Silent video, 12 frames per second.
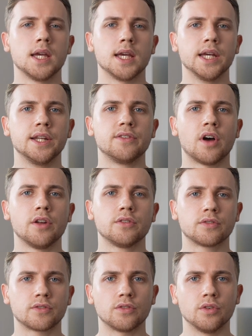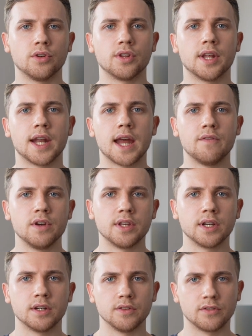It is understood that
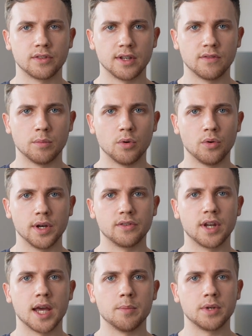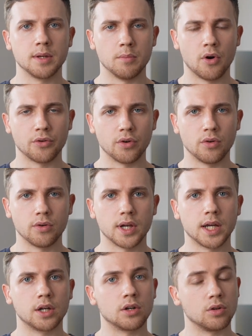everything conceivable is an empty model,
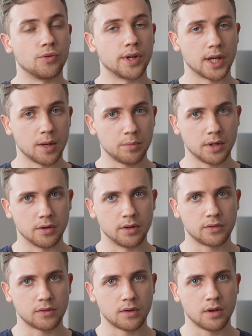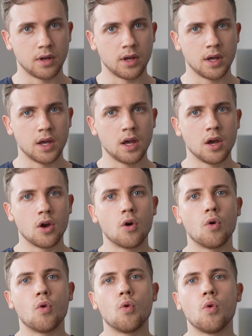including emptiness,
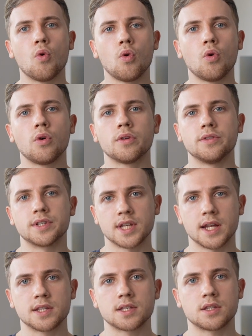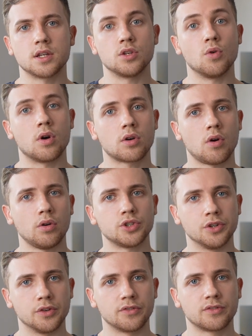or the sense that you are
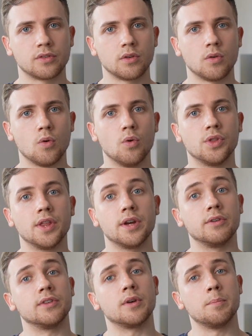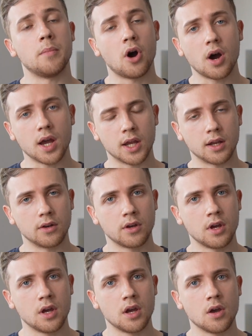conscious, or that there is a mind,
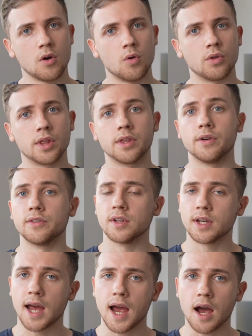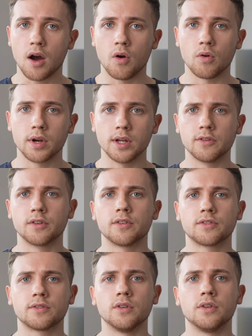or that there is a now. It is
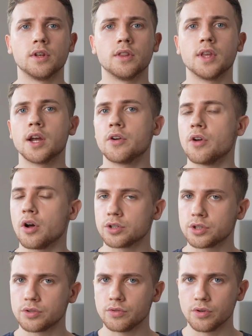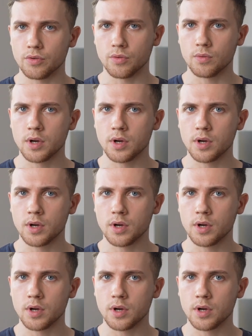understood they are not true.